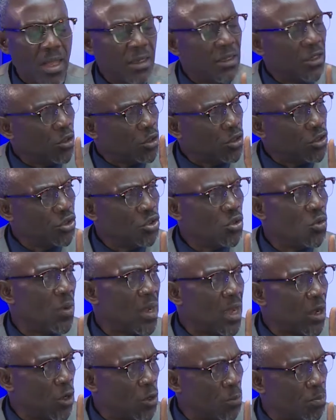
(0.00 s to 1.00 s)
The constitution
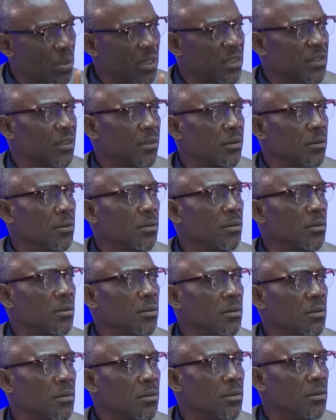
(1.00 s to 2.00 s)
we are operating
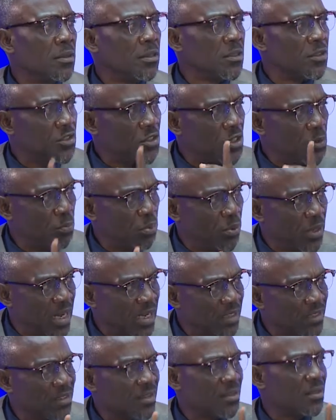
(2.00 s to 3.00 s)

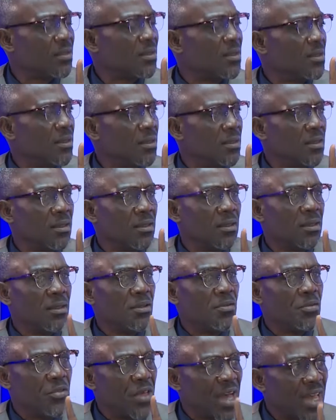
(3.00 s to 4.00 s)
stipulates
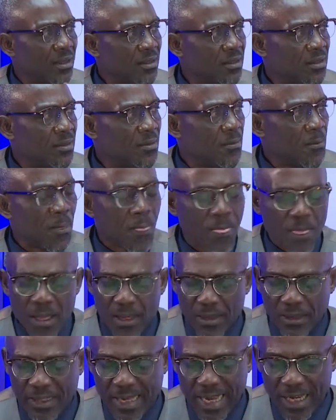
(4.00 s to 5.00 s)
that
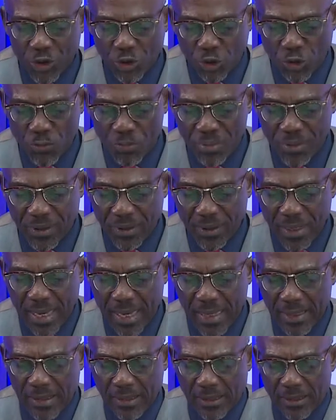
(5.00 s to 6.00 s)
there should be
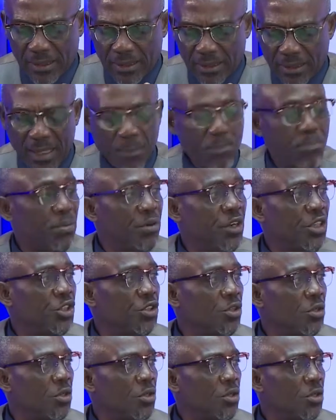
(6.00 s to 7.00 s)

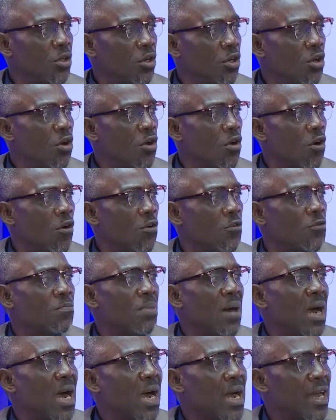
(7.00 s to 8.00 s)
separation of
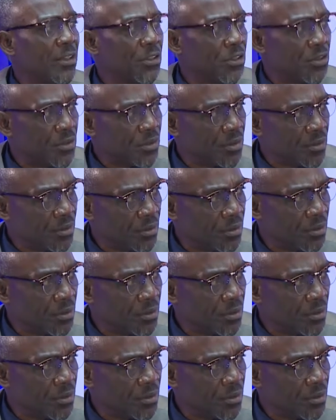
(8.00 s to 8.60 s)
powers.